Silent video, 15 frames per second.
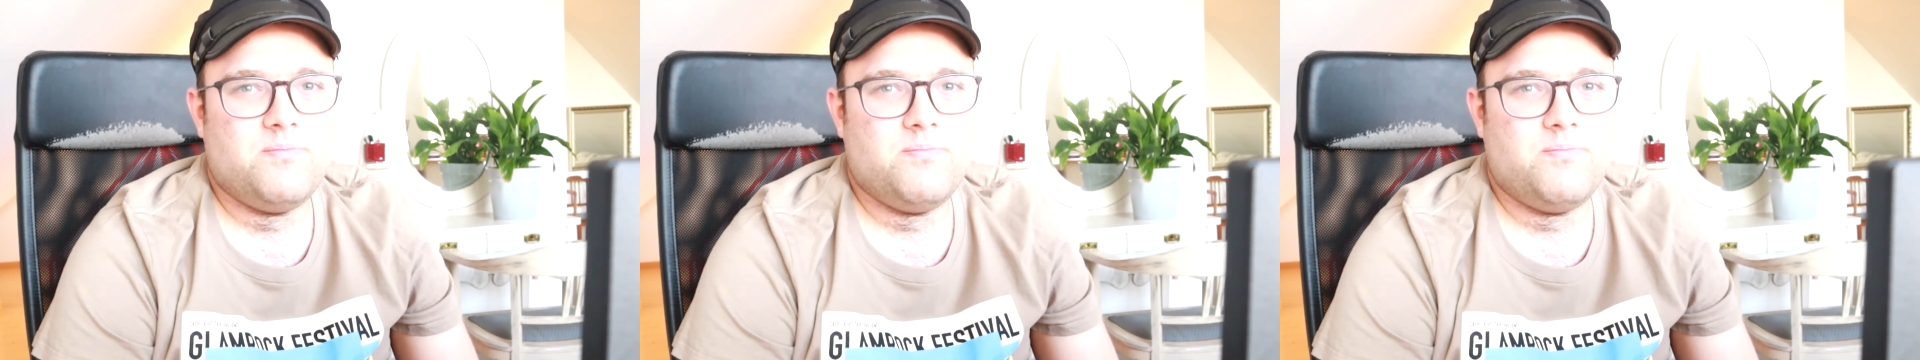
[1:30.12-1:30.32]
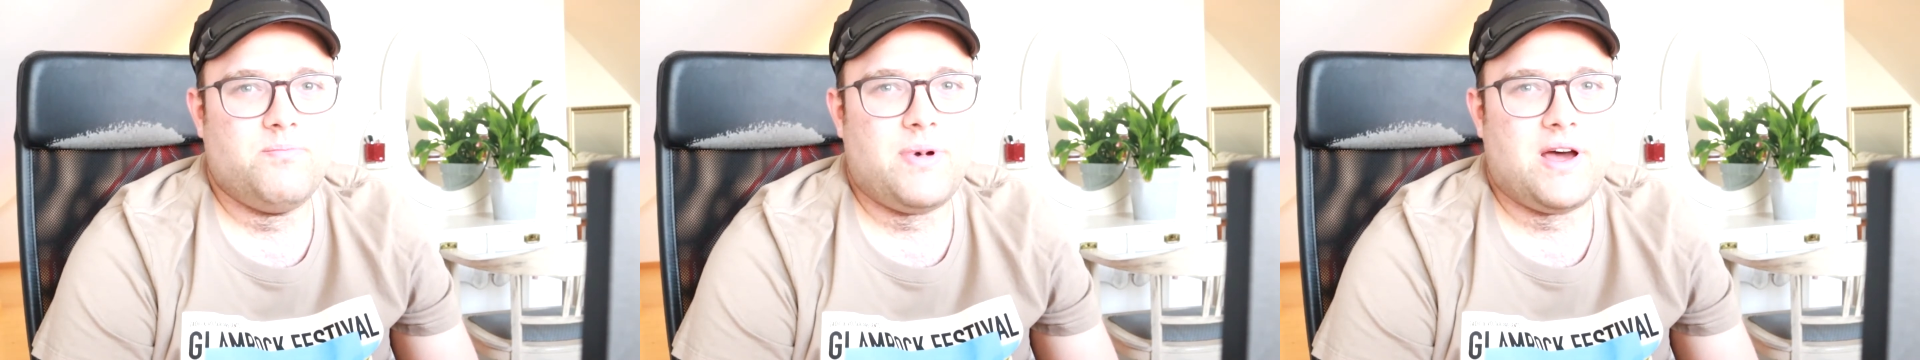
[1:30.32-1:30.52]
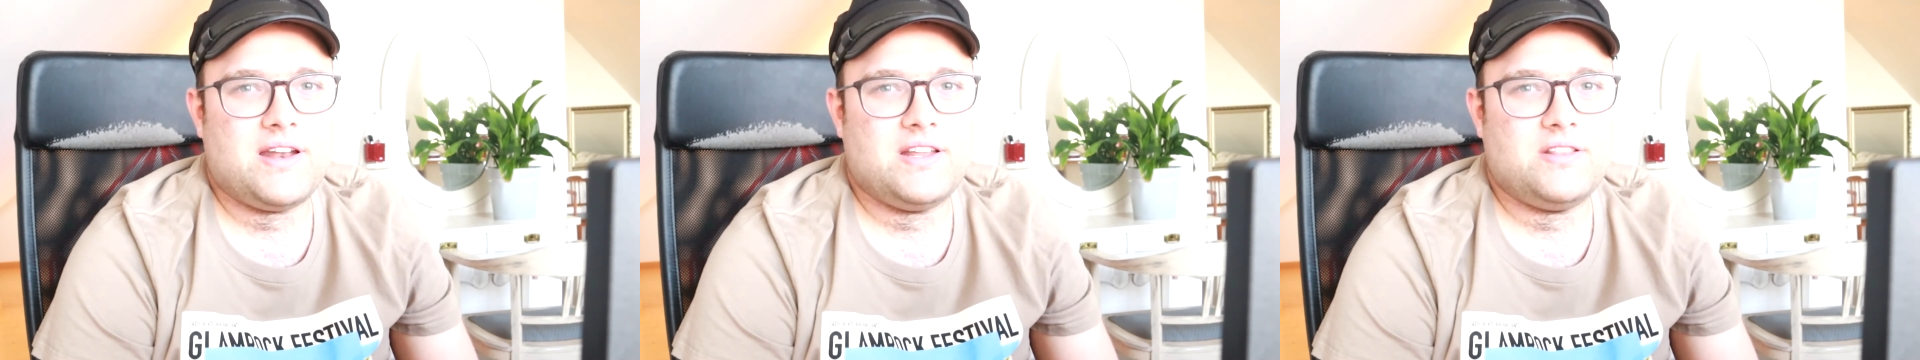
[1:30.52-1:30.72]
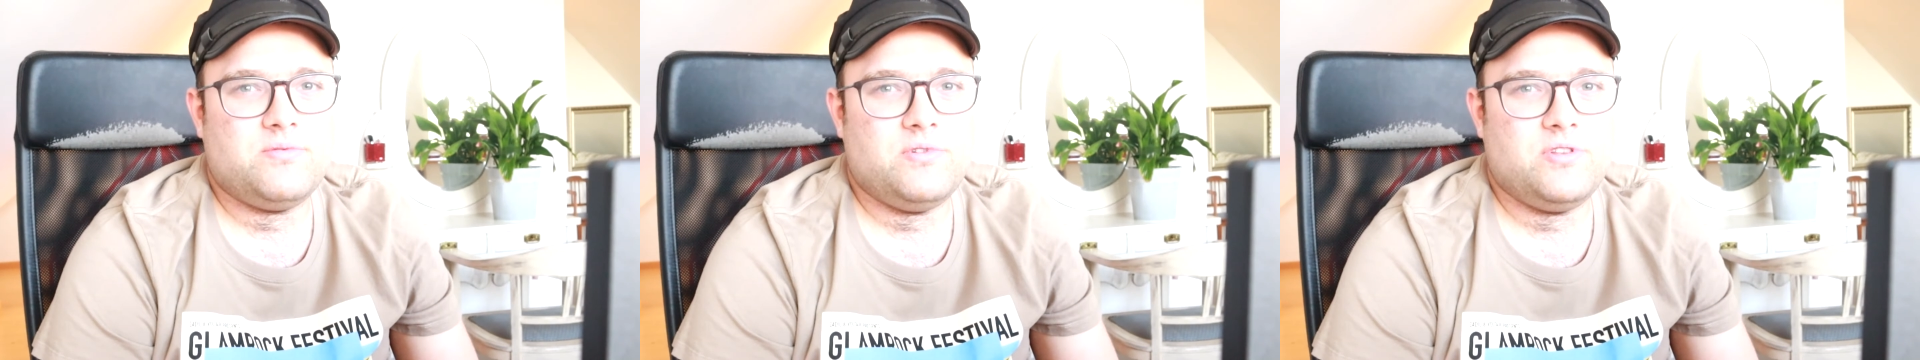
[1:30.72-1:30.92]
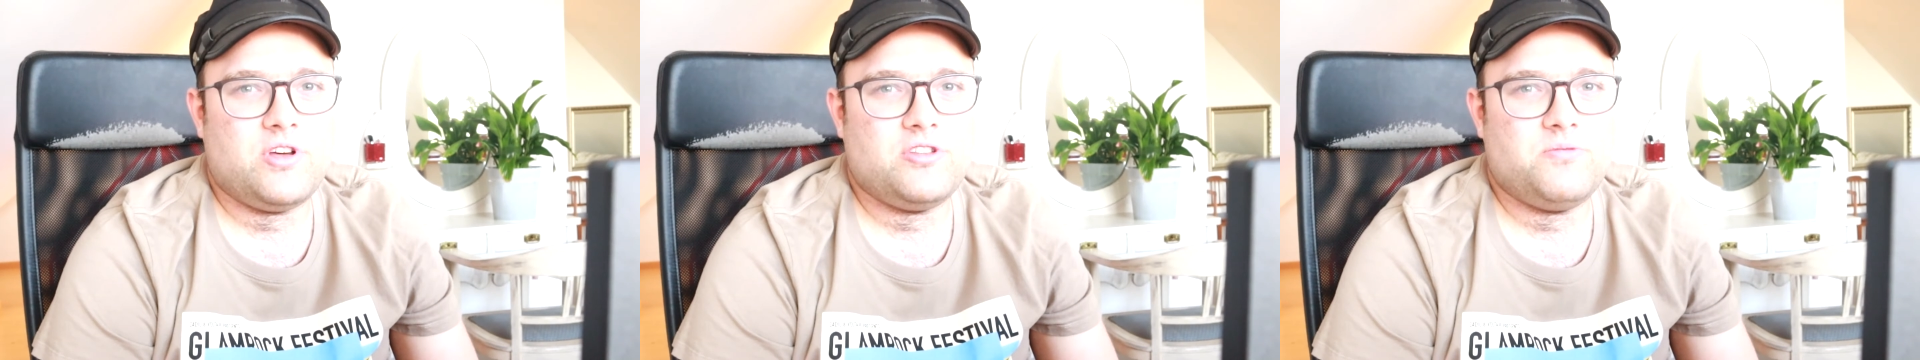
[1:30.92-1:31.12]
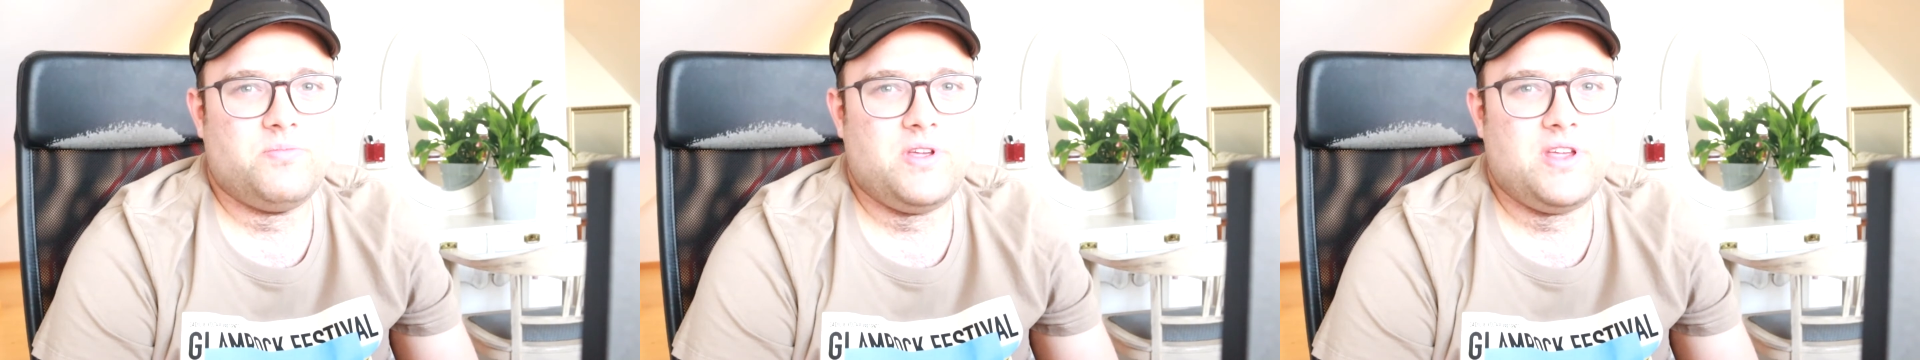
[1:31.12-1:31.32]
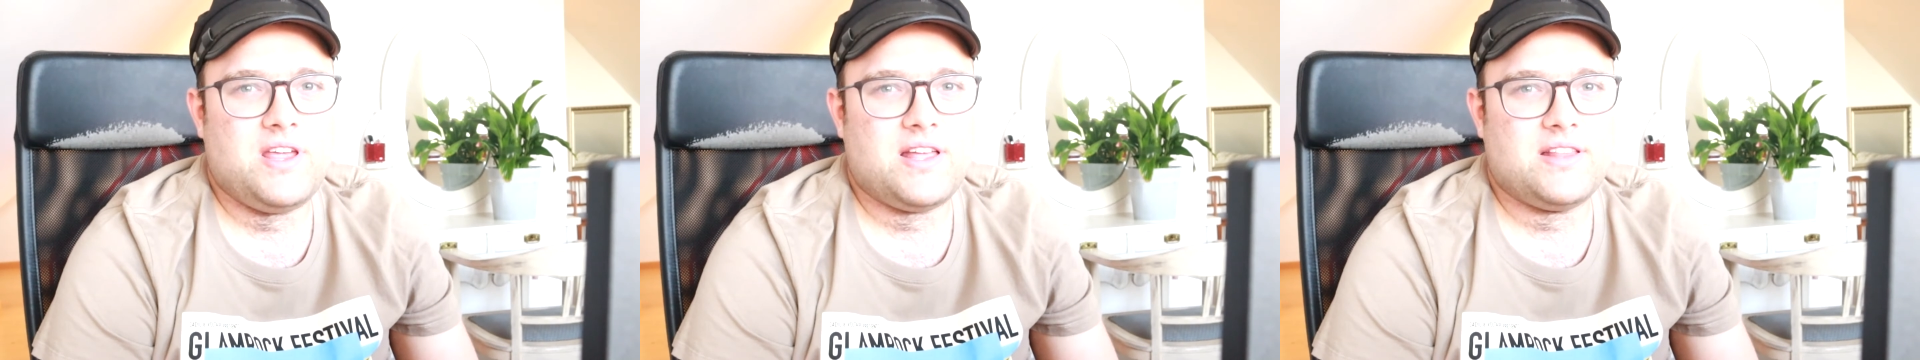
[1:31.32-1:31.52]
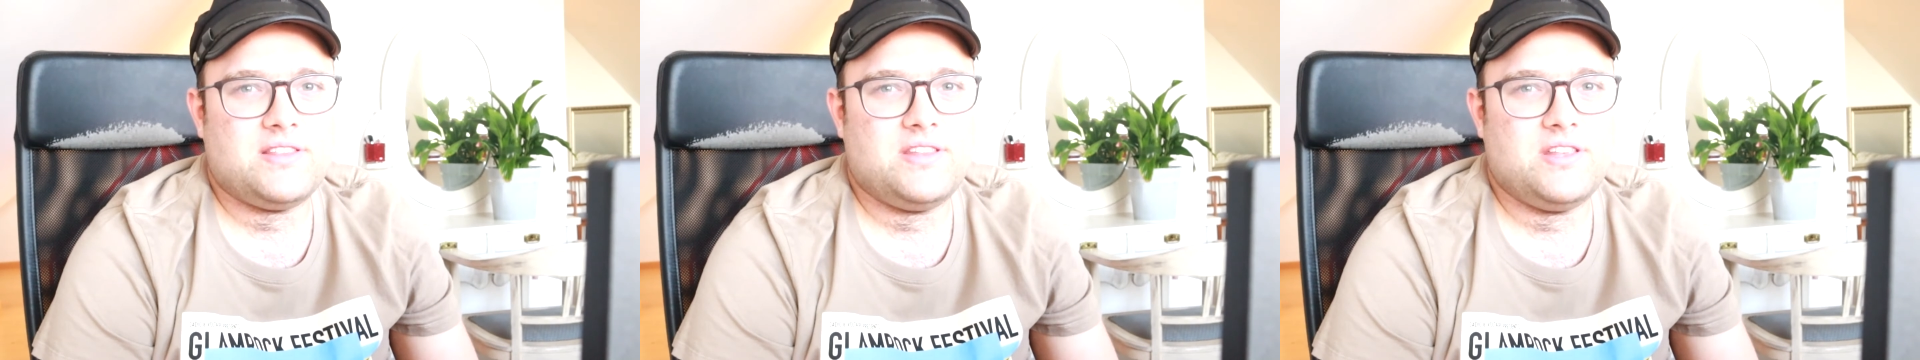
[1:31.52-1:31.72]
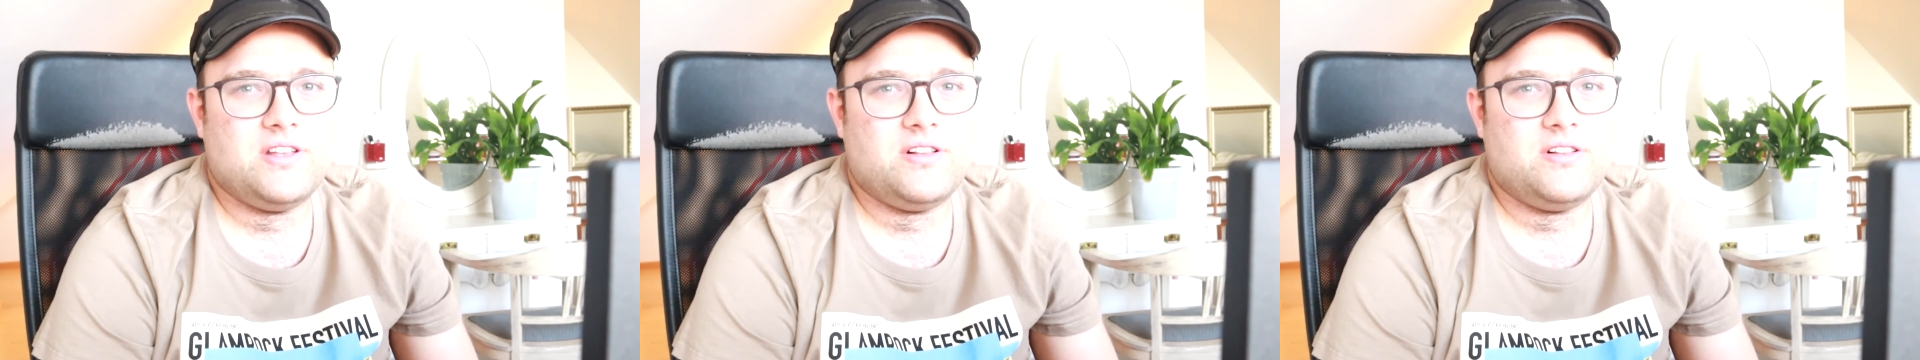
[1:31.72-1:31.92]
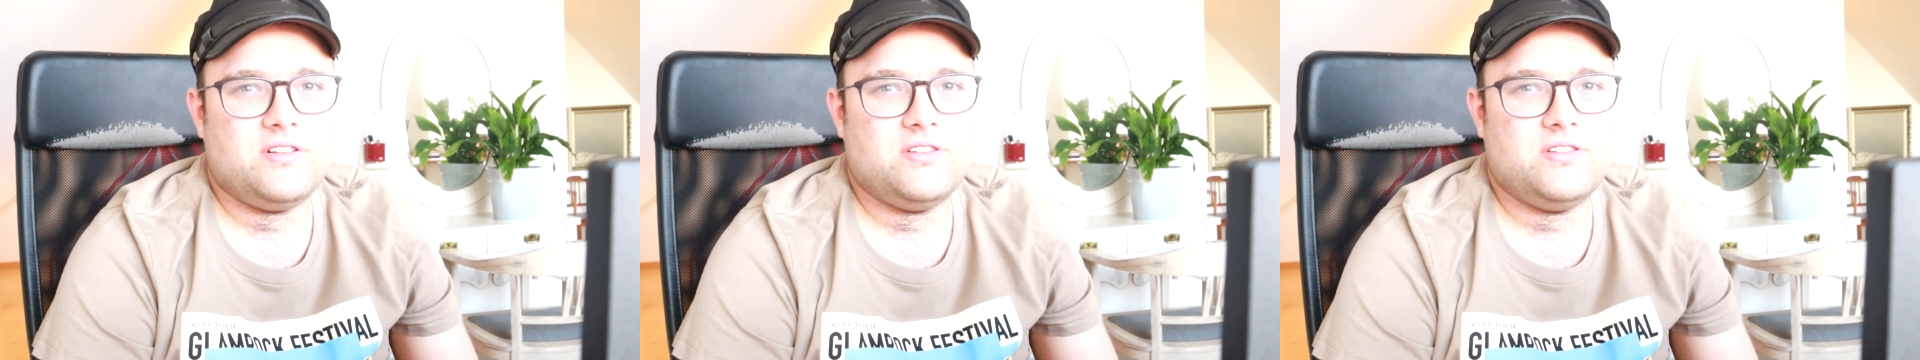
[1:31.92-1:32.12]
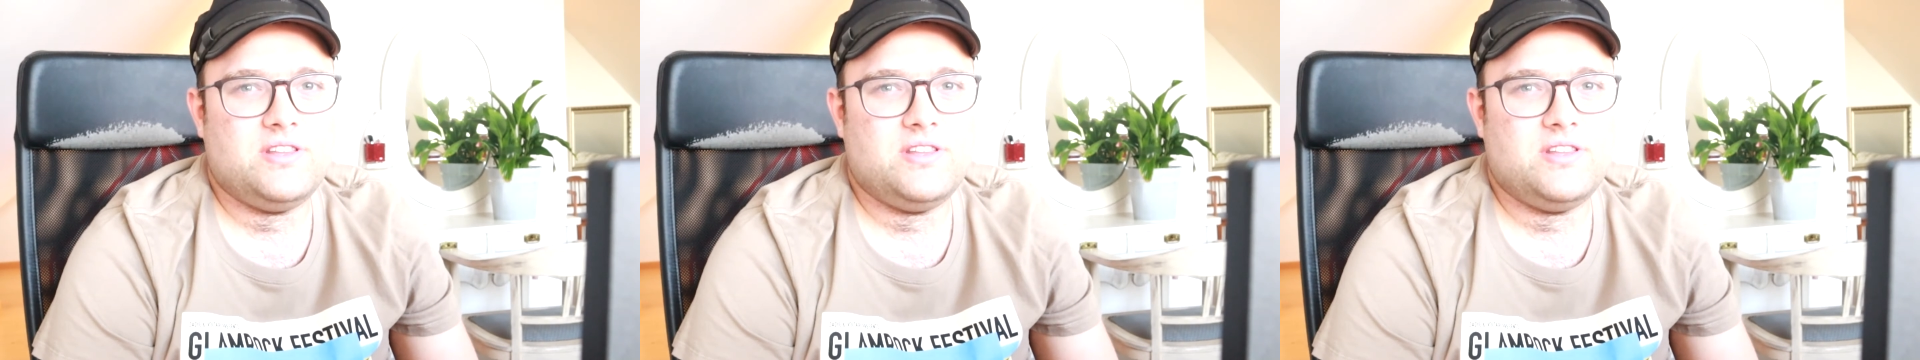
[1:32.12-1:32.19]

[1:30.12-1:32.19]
But it will not be until